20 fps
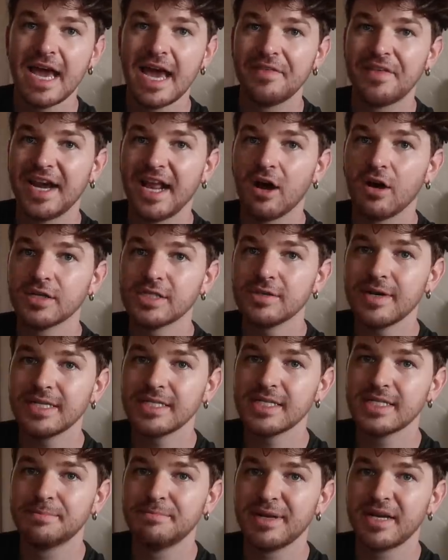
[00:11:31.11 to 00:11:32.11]
And then it also
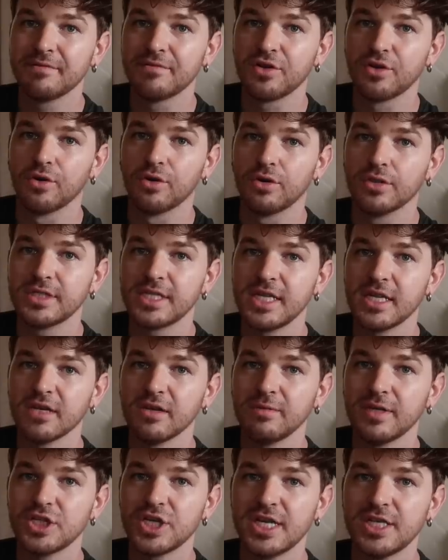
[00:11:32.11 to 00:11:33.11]
has this bit of gold
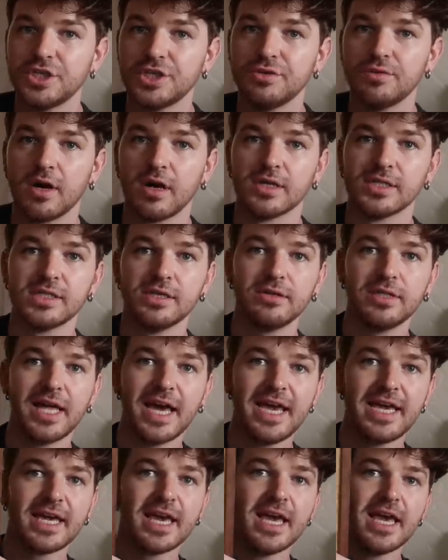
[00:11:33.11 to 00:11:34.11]
here, which I do also
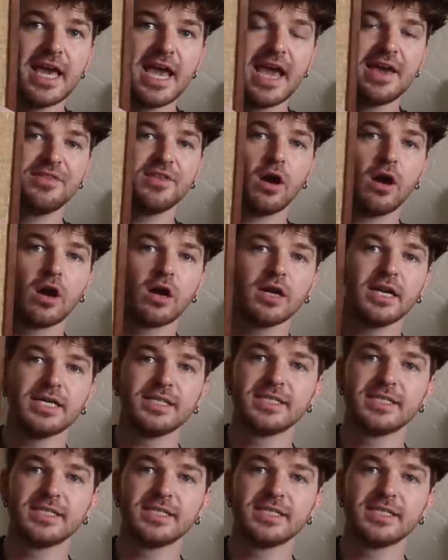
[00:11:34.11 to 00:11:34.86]
like. And the art